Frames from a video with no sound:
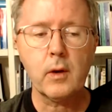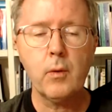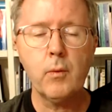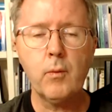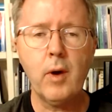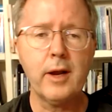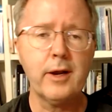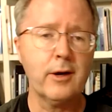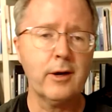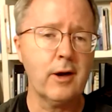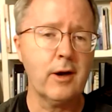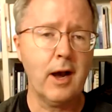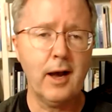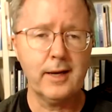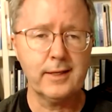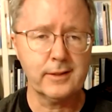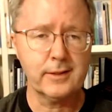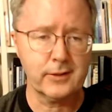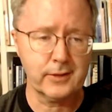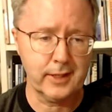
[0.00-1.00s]
while your
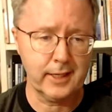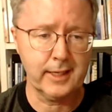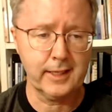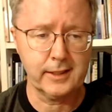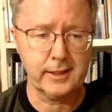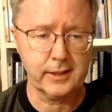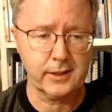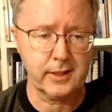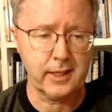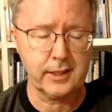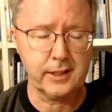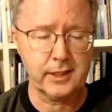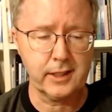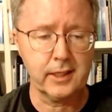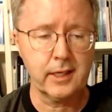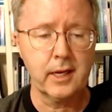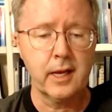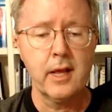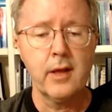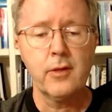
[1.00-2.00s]
eyes are getting
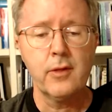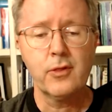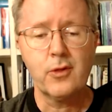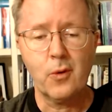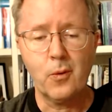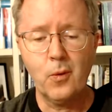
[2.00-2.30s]
scented. The